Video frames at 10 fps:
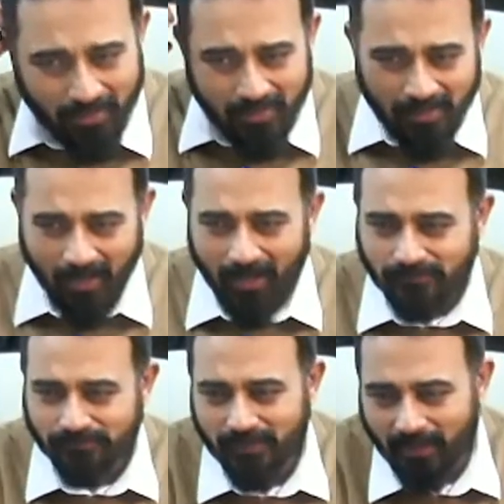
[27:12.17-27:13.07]

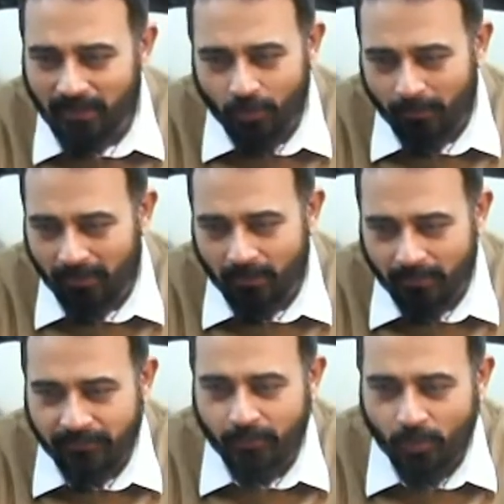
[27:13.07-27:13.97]

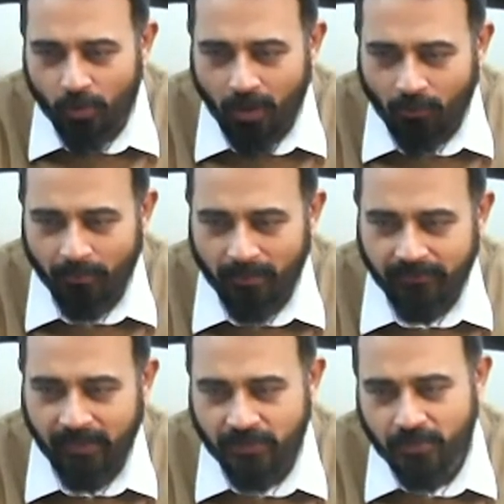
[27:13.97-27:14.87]
If you know how to build
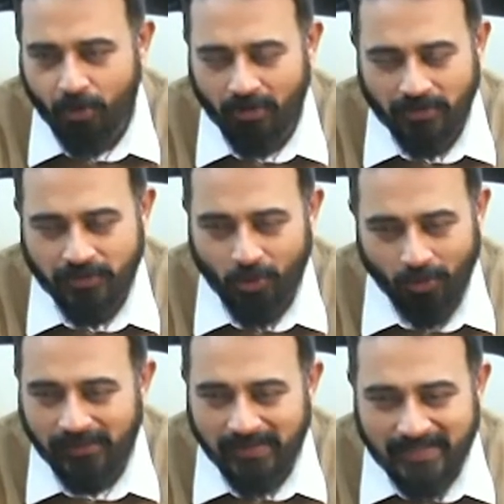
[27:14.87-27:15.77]
financial models, sure.
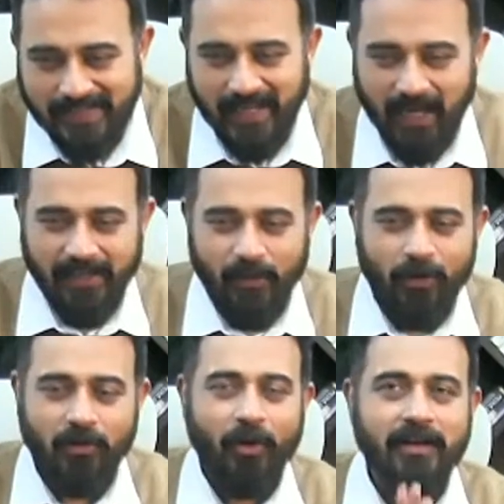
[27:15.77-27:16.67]
See, you know what,
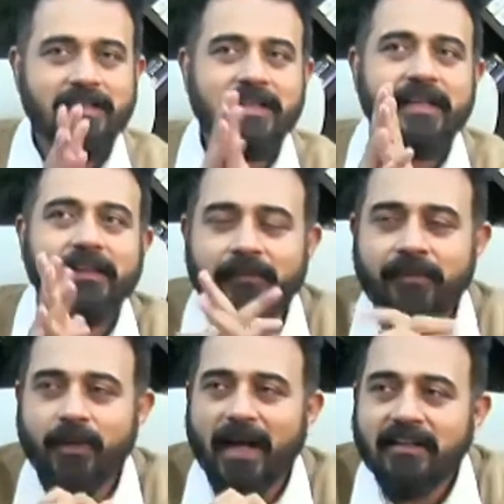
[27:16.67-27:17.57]
honestly, if you
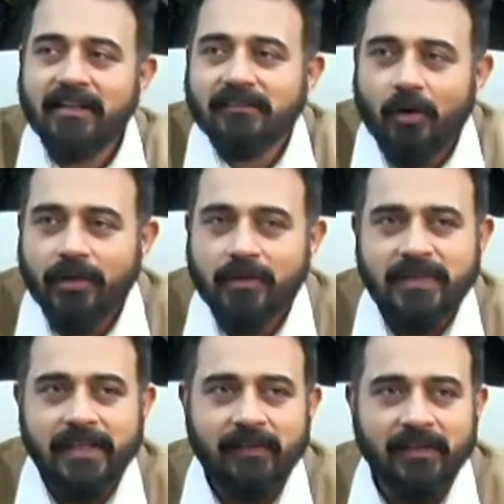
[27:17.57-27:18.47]
write on your
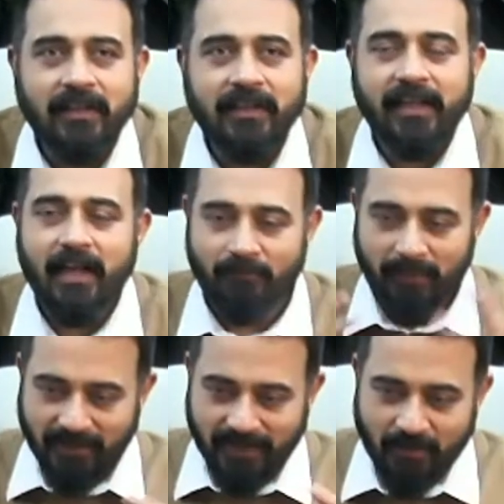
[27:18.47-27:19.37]
CV that, hey, I've
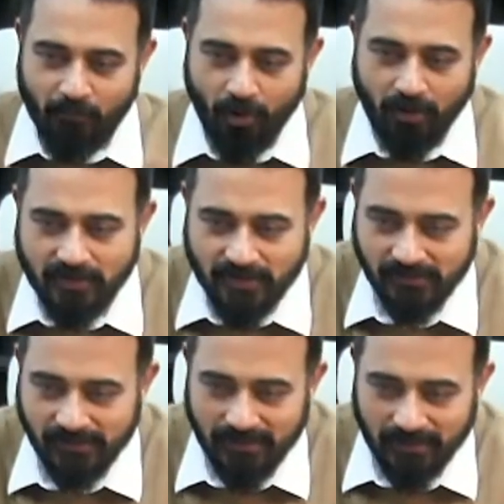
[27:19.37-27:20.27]
built 10 models,
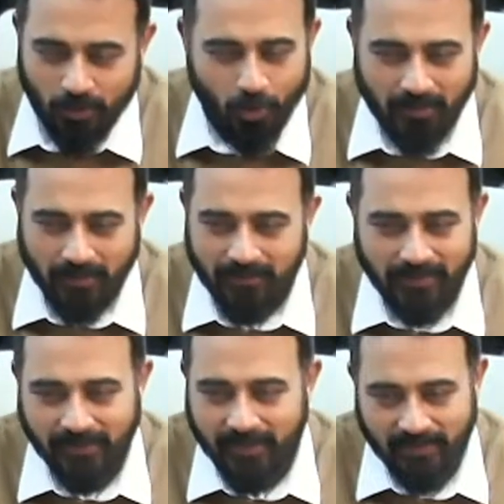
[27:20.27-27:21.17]
no one really
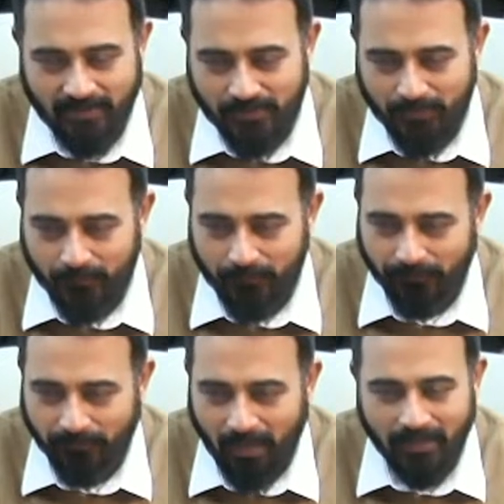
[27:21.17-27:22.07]
cares.
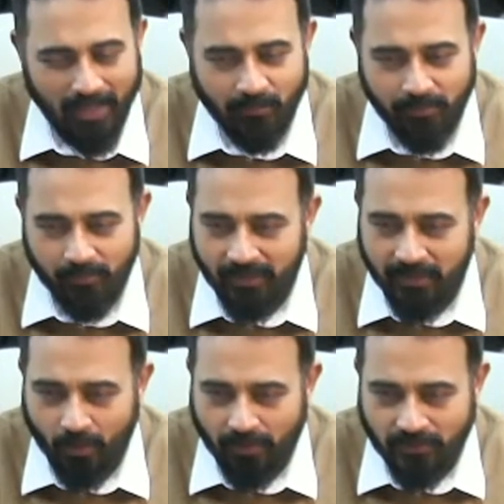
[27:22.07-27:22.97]
I'll be very
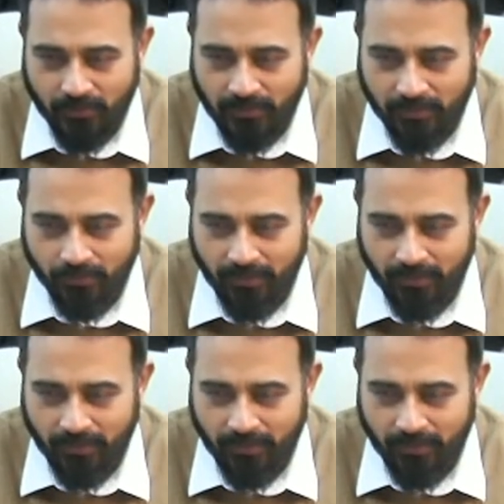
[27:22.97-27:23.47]
honest with you.